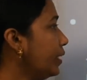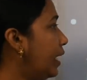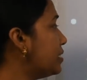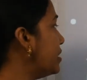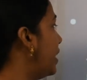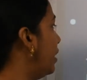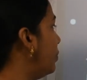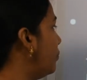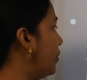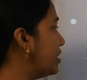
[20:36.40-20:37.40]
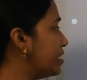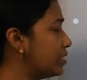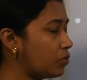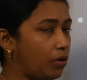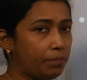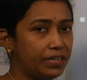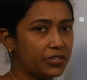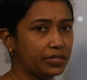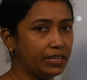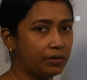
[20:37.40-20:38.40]
As it help in facing the
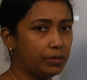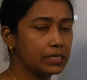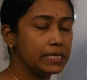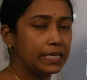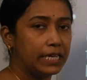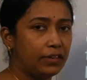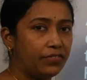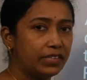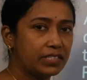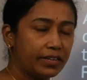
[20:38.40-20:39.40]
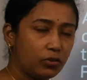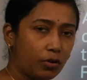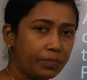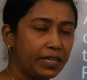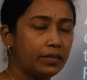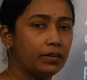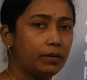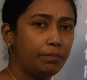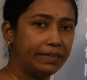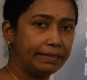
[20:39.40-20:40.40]
competition, that means if he is adopting
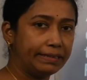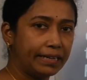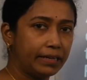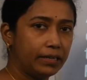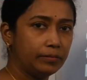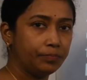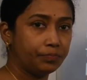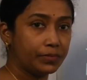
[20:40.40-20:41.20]
a better technique,